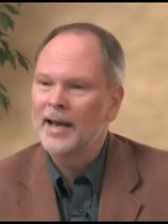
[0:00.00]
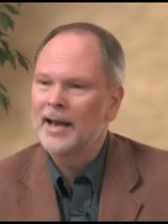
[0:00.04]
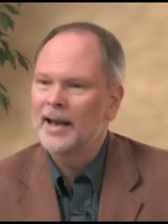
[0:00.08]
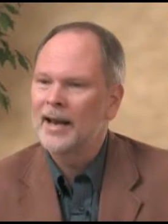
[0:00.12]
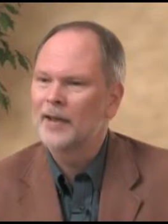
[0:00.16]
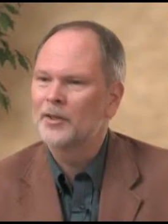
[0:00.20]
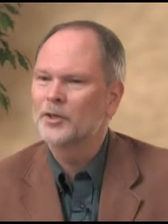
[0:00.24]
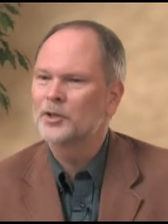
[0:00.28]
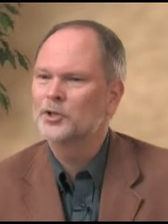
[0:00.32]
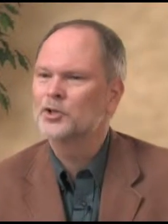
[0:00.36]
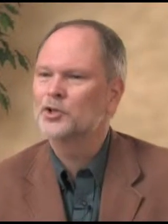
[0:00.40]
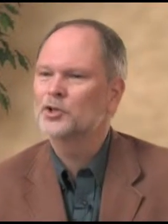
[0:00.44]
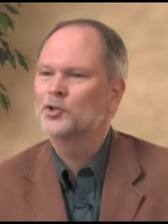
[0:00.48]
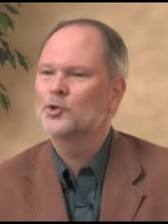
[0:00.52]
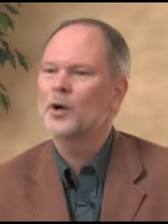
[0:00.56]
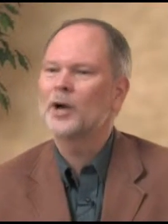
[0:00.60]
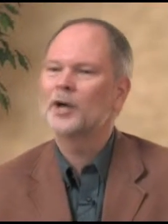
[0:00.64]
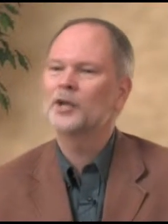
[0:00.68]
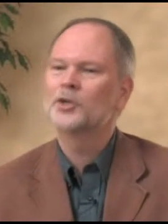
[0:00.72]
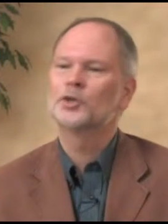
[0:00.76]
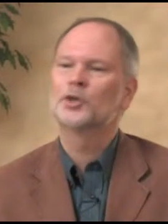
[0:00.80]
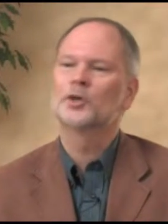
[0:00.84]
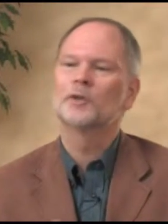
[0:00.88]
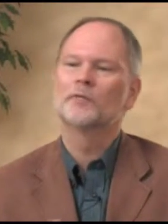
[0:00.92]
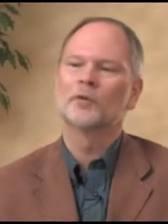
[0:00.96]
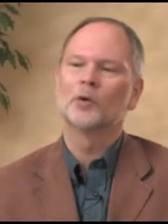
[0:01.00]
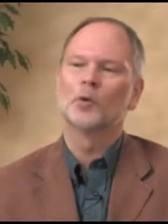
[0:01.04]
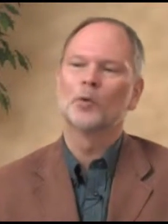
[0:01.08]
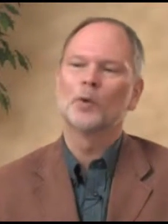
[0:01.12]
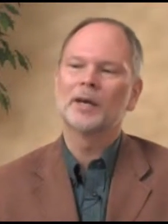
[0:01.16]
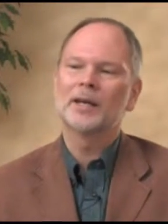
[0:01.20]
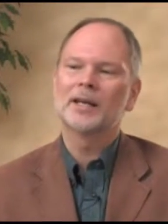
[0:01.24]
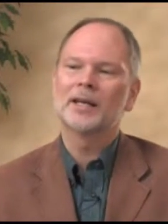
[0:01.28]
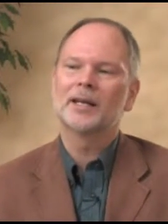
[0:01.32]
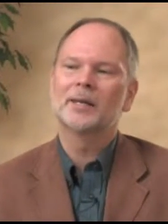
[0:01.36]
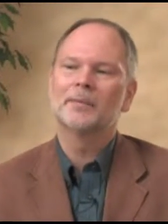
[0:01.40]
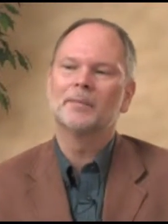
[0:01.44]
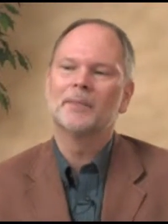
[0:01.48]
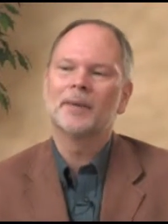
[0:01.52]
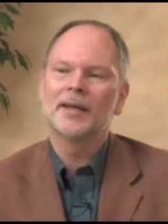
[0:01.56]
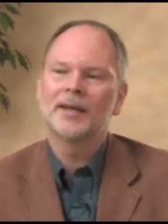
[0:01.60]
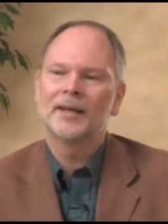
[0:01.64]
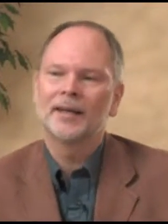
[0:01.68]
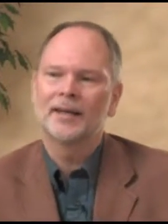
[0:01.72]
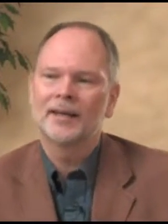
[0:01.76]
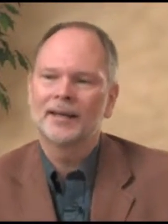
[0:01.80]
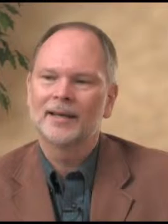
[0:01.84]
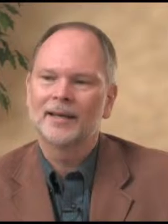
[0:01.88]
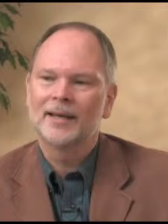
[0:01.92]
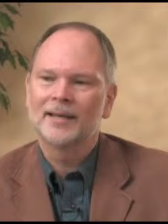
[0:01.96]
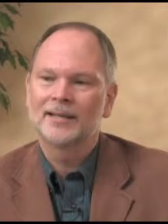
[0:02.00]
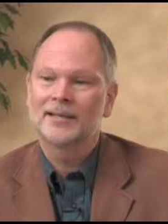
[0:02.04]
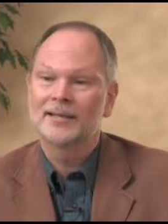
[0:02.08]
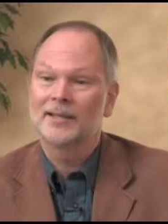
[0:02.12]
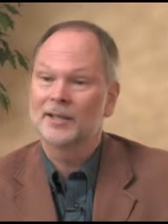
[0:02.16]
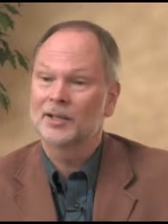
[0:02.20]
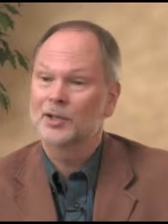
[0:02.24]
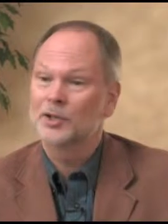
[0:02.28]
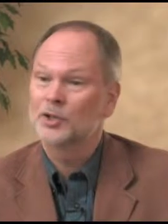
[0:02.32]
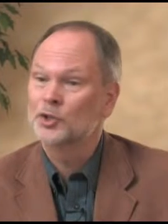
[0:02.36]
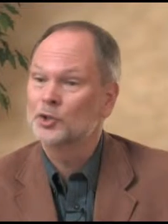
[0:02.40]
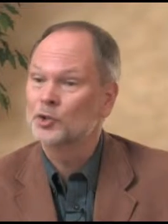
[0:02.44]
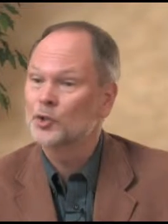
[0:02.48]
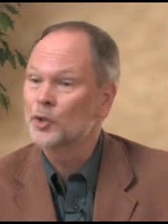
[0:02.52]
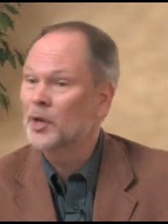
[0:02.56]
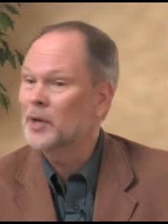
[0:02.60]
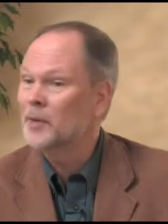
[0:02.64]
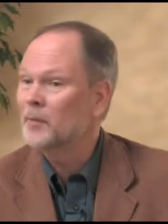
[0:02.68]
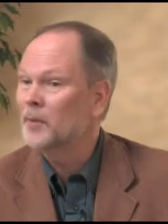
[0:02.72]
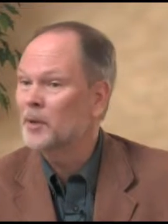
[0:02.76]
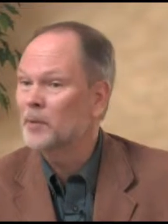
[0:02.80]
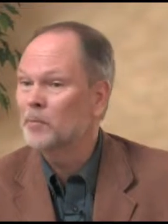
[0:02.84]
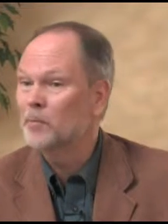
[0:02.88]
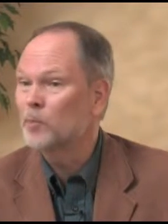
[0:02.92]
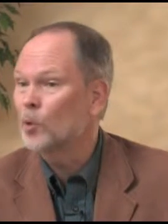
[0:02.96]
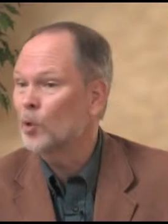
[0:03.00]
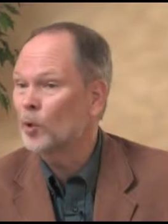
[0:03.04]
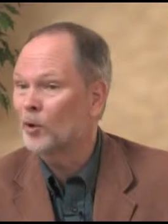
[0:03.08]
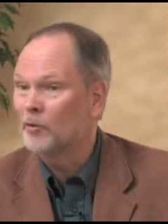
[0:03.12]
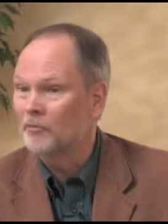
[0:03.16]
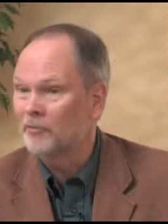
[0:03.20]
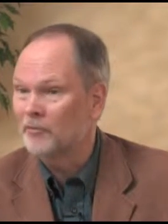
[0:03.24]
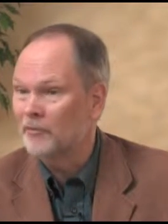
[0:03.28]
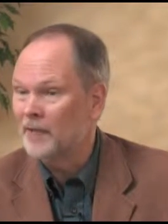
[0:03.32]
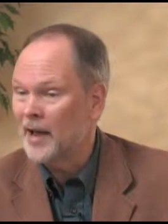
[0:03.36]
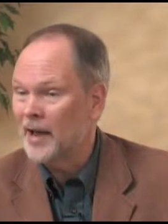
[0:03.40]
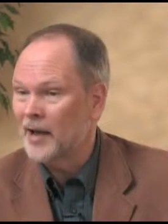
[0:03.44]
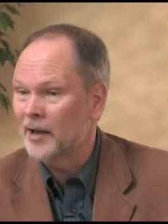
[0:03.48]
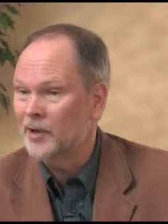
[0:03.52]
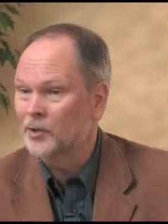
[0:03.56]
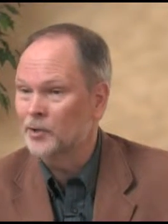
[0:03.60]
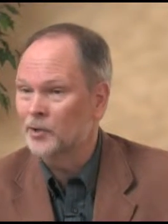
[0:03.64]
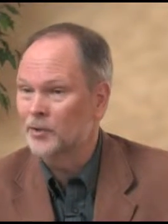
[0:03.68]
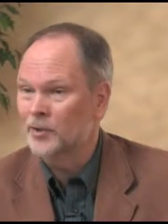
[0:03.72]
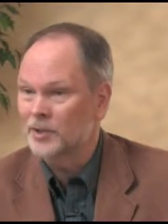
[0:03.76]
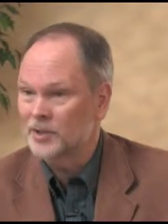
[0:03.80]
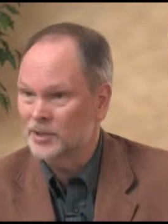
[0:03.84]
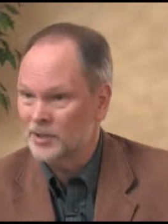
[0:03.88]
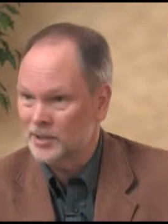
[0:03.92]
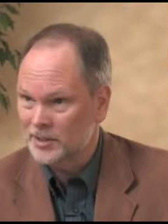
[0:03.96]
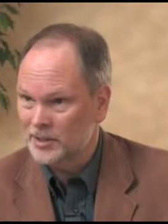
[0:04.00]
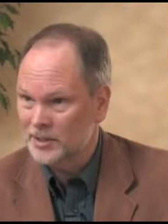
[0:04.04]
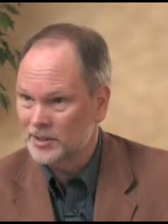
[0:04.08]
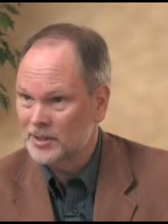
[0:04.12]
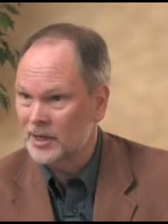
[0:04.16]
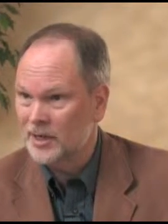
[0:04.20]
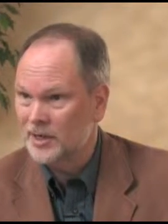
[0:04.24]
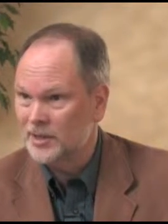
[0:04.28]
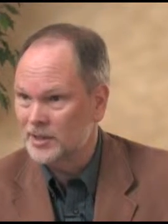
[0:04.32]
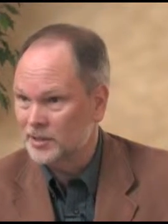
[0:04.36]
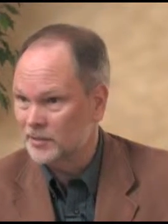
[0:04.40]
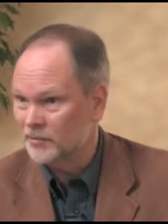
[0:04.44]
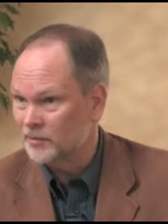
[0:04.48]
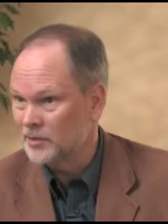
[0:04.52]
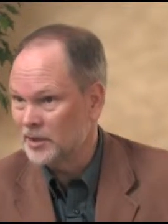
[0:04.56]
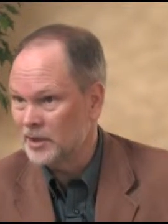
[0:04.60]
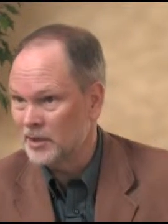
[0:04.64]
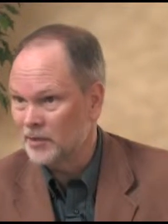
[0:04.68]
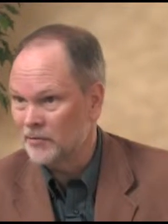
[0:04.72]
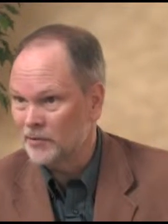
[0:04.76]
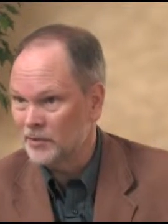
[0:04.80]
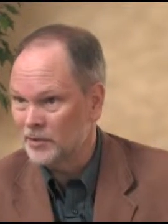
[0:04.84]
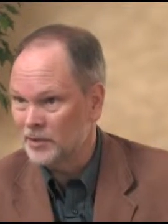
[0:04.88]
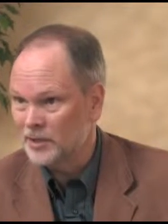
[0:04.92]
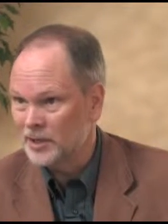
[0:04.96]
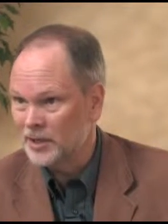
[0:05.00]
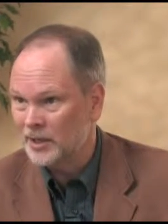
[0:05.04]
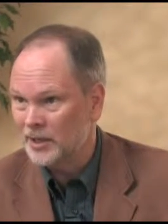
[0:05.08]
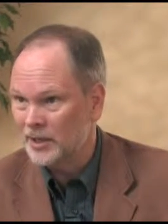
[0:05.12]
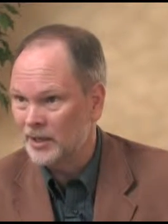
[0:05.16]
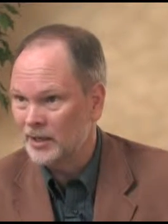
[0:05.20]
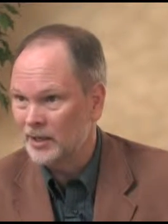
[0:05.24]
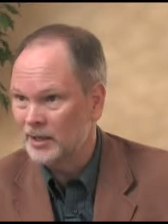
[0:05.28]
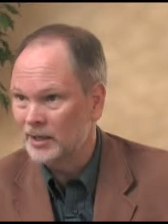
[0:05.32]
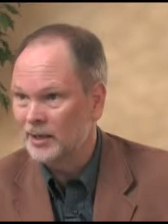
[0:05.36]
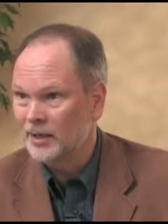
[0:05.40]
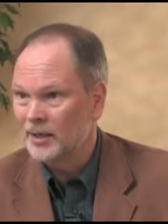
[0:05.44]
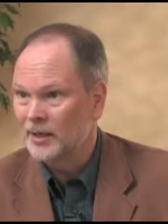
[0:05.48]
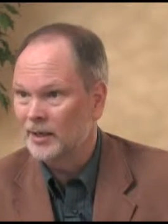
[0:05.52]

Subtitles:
Now, the structure of the weekly meeting is an extremely important factor in the success of T4t.